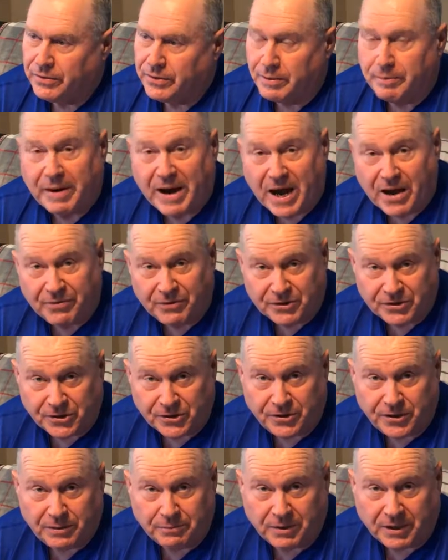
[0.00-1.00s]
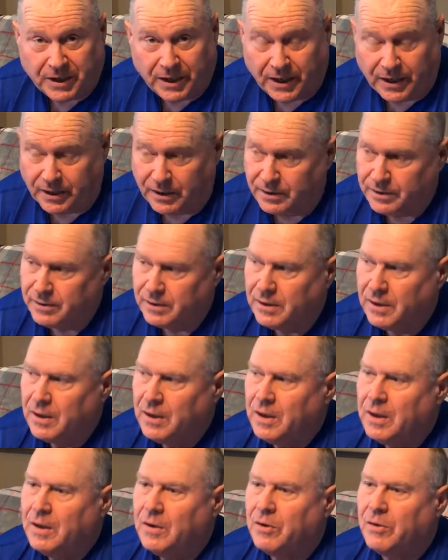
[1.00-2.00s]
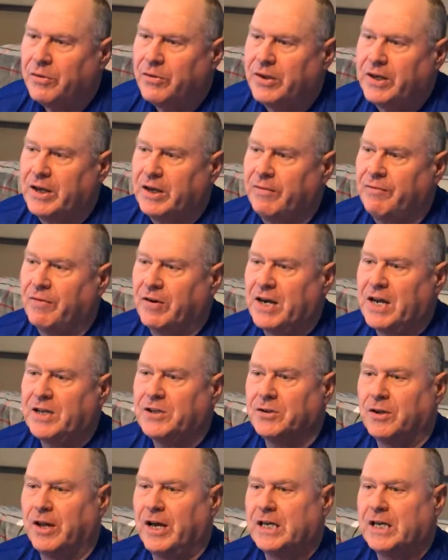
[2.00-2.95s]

the math is intimidating. The financial